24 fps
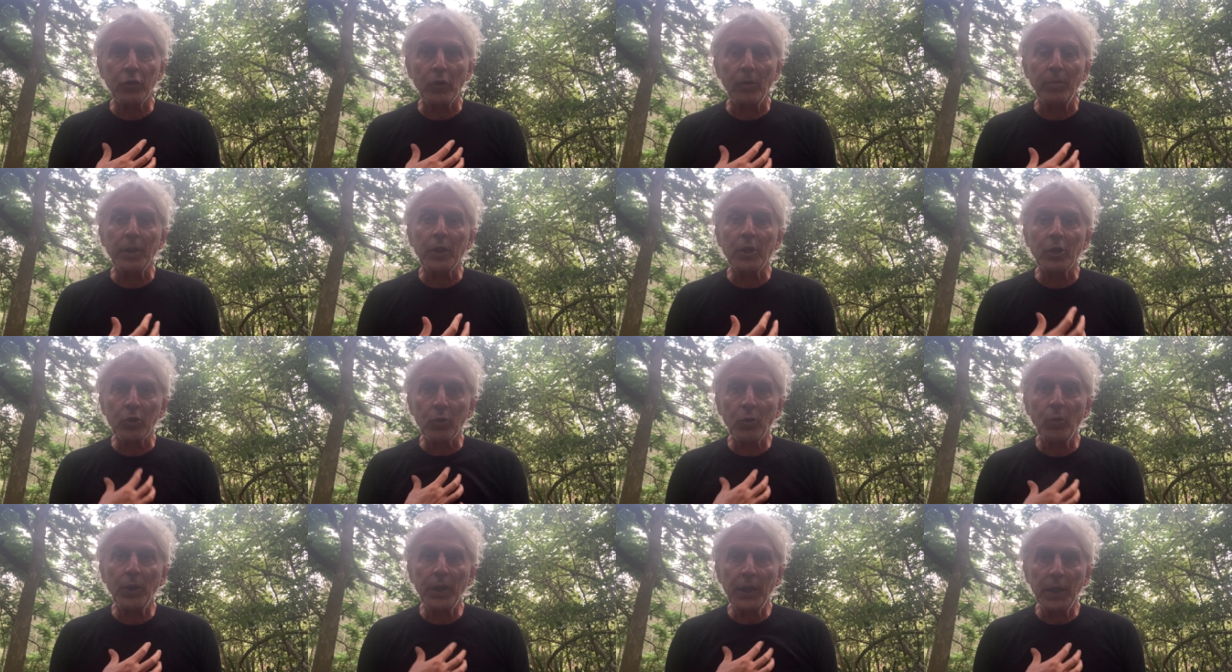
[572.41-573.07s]
because
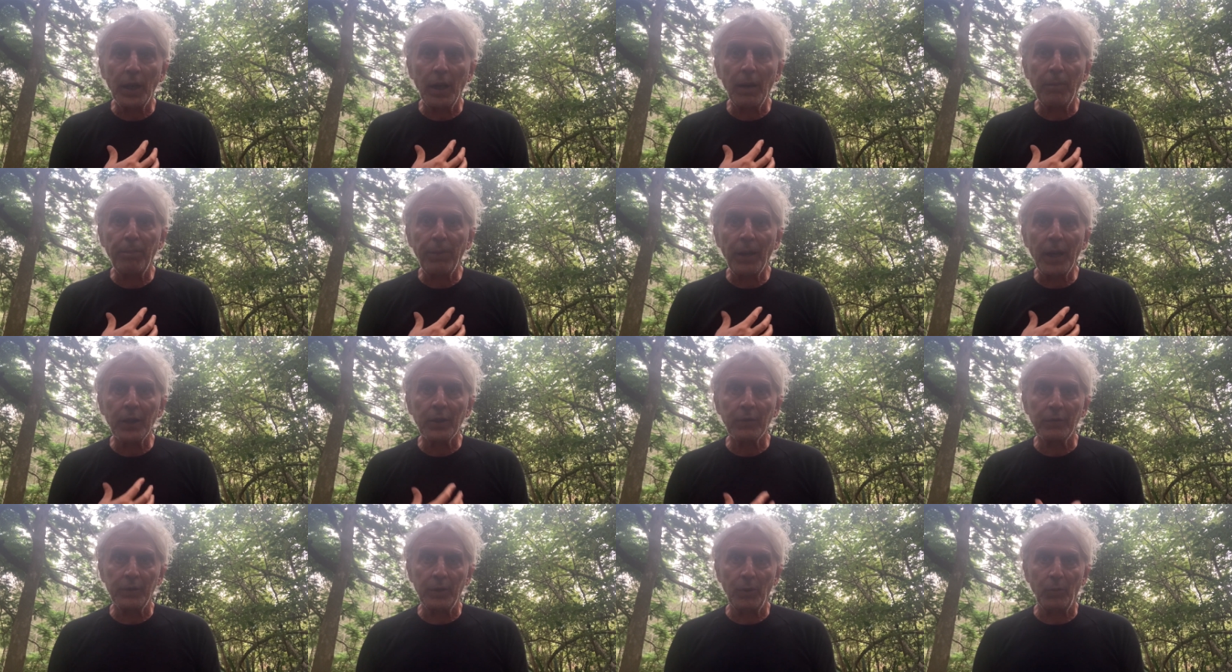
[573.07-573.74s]
we are part
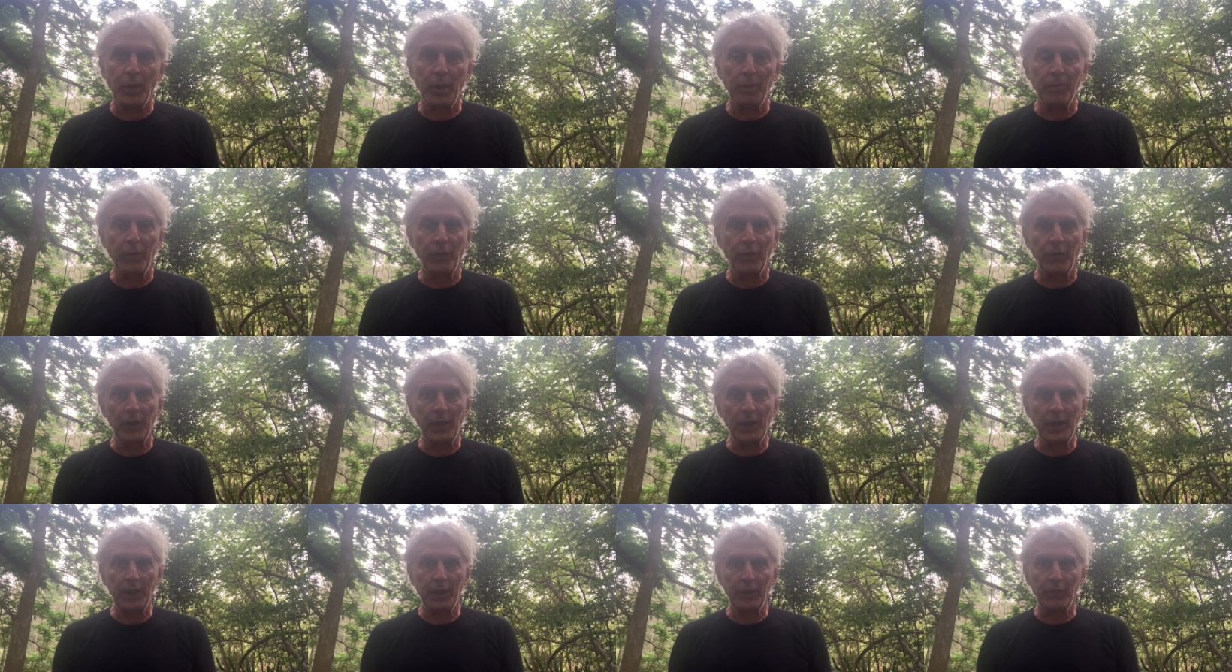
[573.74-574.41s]
of the web of
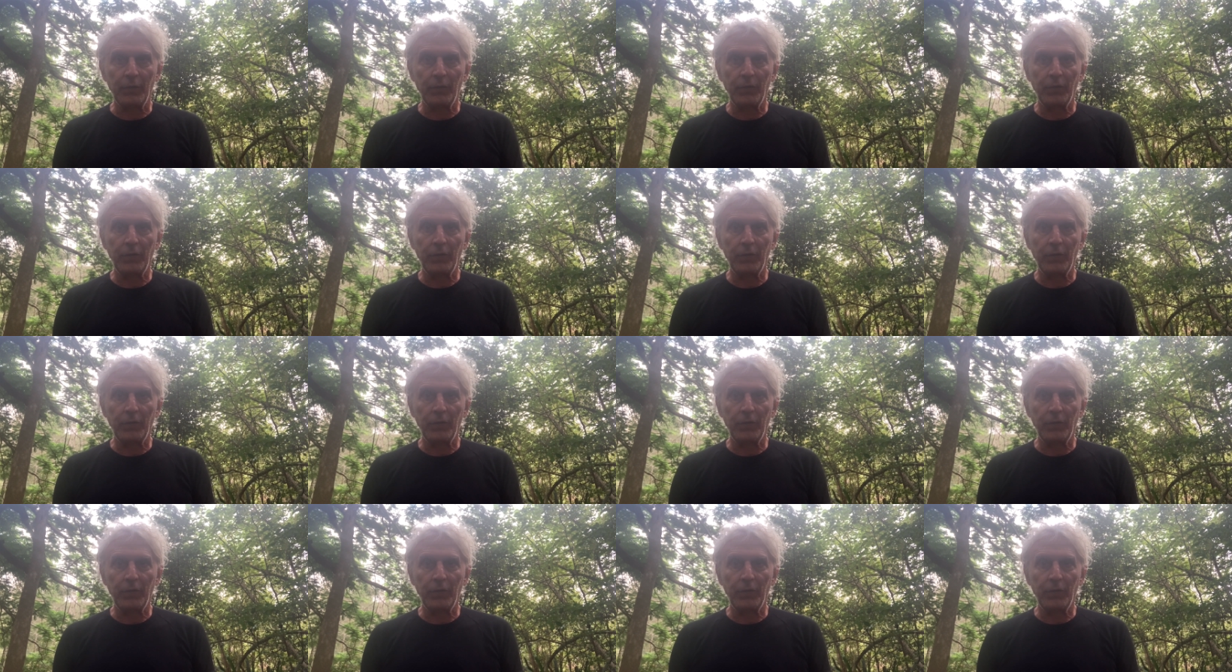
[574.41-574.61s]
life.